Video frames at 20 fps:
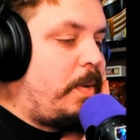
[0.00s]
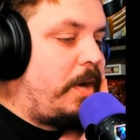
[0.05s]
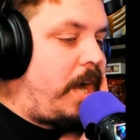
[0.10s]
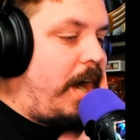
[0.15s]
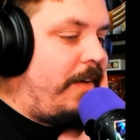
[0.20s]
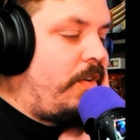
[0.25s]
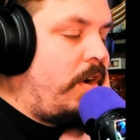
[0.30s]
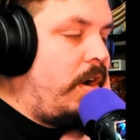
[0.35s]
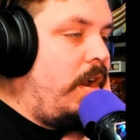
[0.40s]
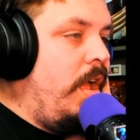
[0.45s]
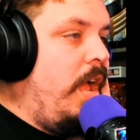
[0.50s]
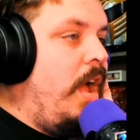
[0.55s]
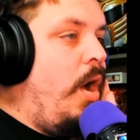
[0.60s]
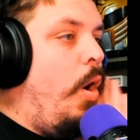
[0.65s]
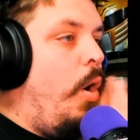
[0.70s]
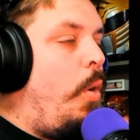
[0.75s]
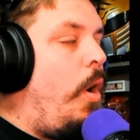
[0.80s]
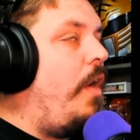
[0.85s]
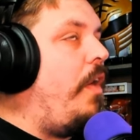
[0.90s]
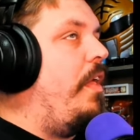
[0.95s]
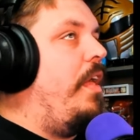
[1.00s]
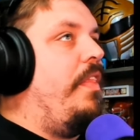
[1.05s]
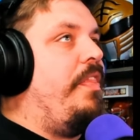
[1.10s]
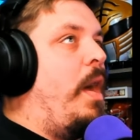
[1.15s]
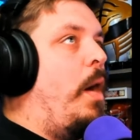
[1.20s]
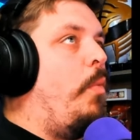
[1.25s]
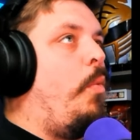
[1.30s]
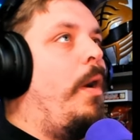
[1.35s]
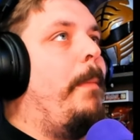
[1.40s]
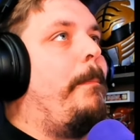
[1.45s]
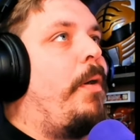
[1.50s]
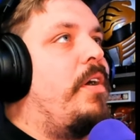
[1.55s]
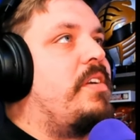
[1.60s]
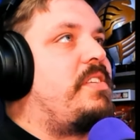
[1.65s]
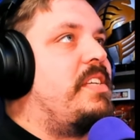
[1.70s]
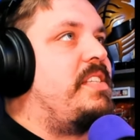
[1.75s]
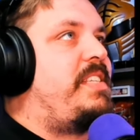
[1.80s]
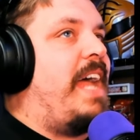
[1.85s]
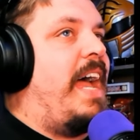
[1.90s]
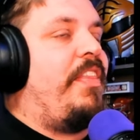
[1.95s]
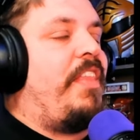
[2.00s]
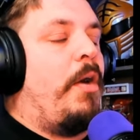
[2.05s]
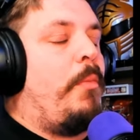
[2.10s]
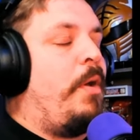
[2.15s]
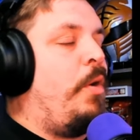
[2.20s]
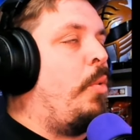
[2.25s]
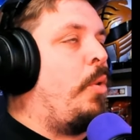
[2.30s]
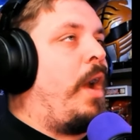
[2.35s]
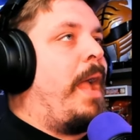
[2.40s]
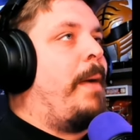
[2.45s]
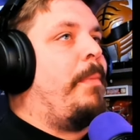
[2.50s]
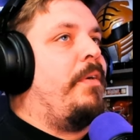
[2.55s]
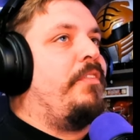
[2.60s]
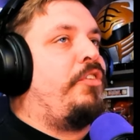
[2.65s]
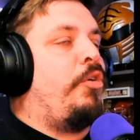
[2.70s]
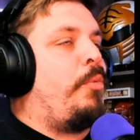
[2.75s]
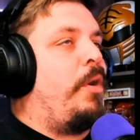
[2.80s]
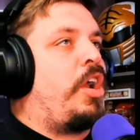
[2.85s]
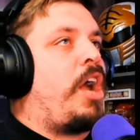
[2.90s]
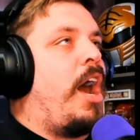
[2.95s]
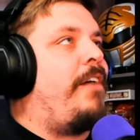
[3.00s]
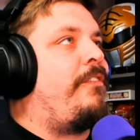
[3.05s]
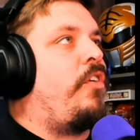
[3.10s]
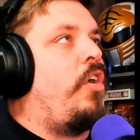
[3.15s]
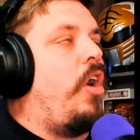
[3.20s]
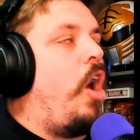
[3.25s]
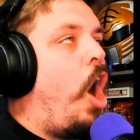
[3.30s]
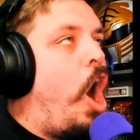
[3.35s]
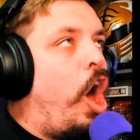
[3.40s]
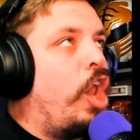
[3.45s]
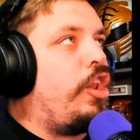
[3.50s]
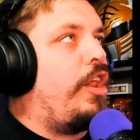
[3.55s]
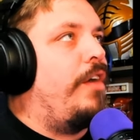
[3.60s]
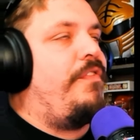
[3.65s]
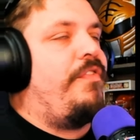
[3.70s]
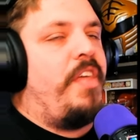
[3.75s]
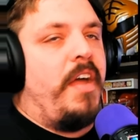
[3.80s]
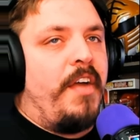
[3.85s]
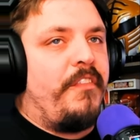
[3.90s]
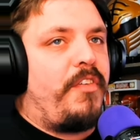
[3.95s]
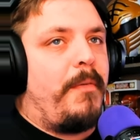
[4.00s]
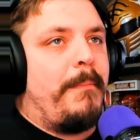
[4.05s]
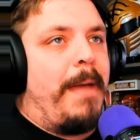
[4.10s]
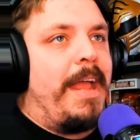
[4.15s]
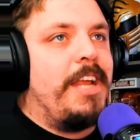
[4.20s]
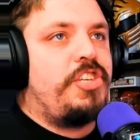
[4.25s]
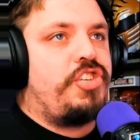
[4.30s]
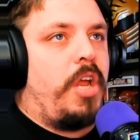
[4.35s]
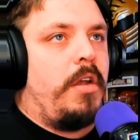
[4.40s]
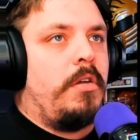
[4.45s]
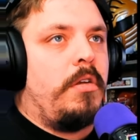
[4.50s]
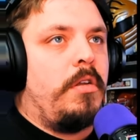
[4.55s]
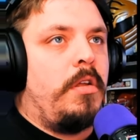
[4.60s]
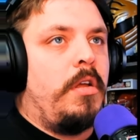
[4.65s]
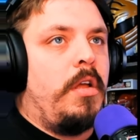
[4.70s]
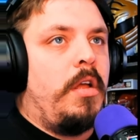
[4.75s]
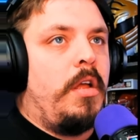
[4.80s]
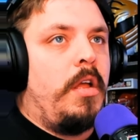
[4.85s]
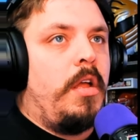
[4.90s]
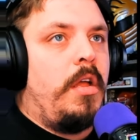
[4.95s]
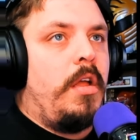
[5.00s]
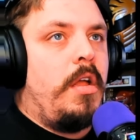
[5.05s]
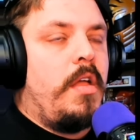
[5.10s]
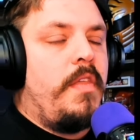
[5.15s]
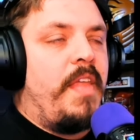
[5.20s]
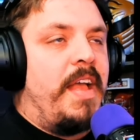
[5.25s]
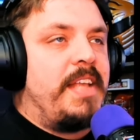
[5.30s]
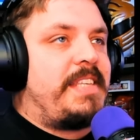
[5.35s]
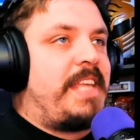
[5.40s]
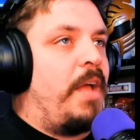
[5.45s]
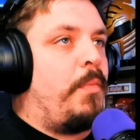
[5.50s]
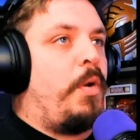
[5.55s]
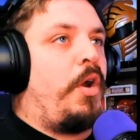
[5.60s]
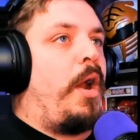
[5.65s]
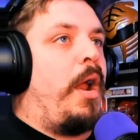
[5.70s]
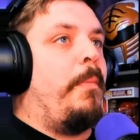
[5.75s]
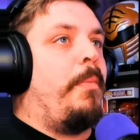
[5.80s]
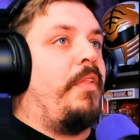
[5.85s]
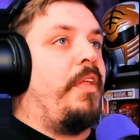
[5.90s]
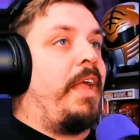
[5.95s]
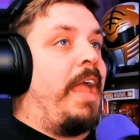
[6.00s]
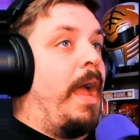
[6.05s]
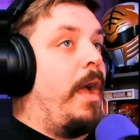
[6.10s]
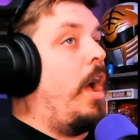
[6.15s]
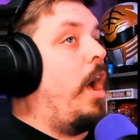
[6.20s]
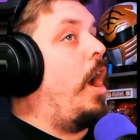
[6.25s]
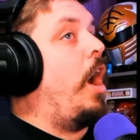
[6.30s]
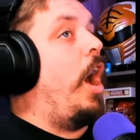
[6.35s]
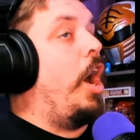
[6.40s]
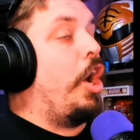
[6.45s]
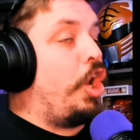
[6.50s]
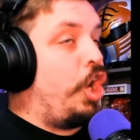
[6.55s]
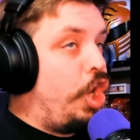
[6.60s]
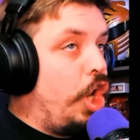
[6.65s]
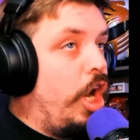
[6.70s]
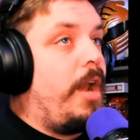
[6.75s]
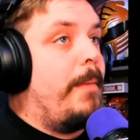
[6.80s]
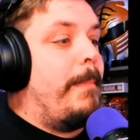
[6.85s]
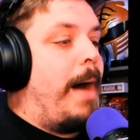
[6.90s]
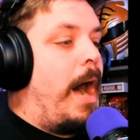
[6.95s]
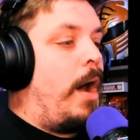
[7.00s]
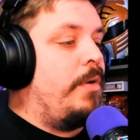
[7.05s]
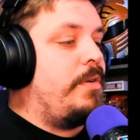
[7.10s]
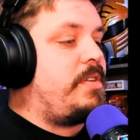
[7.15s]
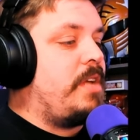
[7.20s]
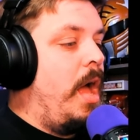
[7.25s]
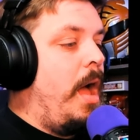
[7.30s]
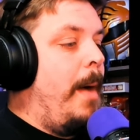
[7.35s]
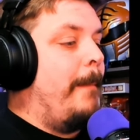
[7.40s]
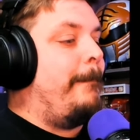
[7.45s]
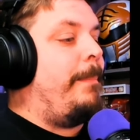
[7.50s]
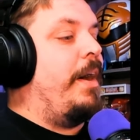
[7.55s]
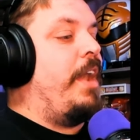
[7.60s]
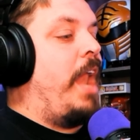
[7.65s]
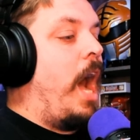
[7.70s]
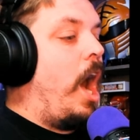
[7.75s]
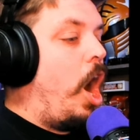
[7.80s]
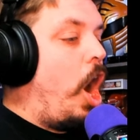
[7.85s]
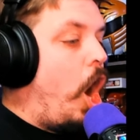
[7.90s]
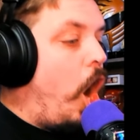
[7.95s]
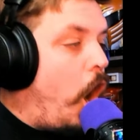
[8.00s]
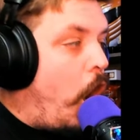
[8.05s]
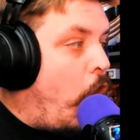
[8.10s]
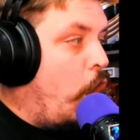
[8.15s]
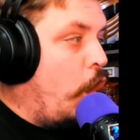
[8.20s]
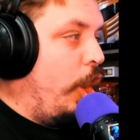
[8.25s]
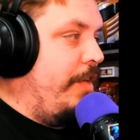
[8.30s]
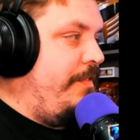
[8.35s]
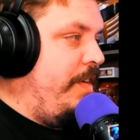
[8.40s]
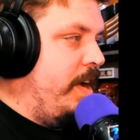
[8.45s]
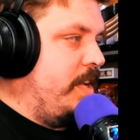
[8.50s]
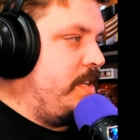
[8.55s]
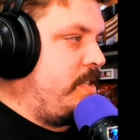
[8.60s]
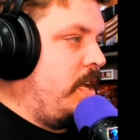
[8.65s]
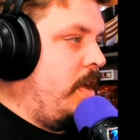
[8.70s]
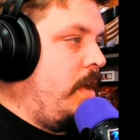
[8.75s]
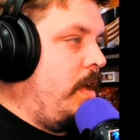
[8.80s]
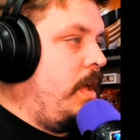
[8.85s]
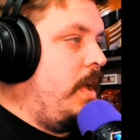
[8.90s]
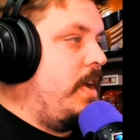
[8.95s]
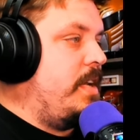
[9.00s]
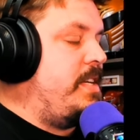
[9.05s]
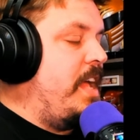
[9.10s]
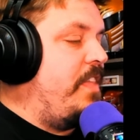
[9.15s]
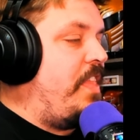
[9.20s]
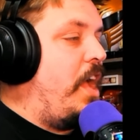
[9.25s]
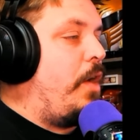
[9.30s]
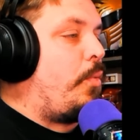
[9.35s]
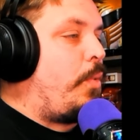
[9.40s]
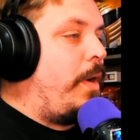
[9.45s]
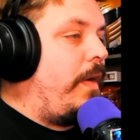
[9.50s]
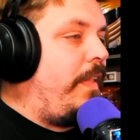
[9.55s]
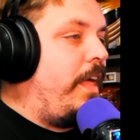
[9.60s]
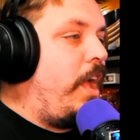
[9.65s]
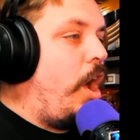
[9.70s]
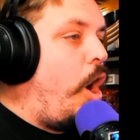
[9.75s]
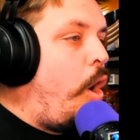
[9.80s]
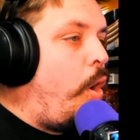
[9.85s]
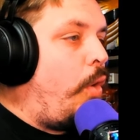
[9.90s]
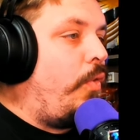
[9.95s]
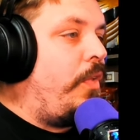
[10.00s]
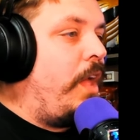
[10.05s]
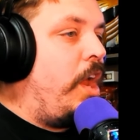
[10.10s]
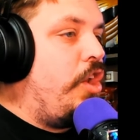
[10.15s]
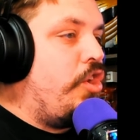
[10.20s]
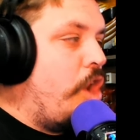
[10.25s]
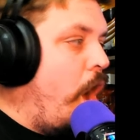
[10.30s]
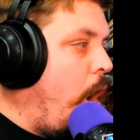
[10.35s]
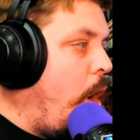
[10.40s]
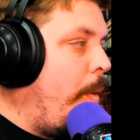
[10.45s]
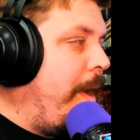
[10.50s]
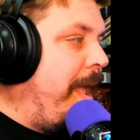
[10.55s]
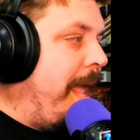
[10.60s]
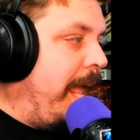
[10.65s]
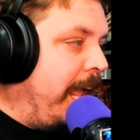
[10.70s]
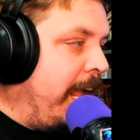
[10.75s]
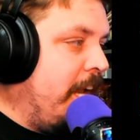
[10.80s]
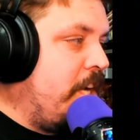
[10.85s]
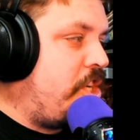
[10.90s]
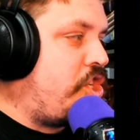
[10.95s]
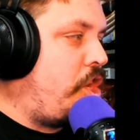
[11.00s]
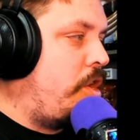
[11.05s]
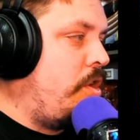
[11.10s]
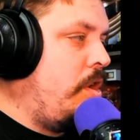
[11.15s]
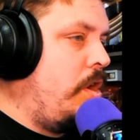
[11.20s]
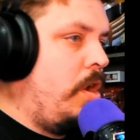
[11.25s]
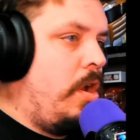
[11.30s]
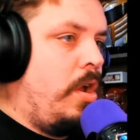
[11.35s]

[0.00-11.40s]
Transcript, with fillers: recover? Well, that one person said that we weren't able to recover all of the information. They said we were able to get a good amount, but not all of it. Did they really only know each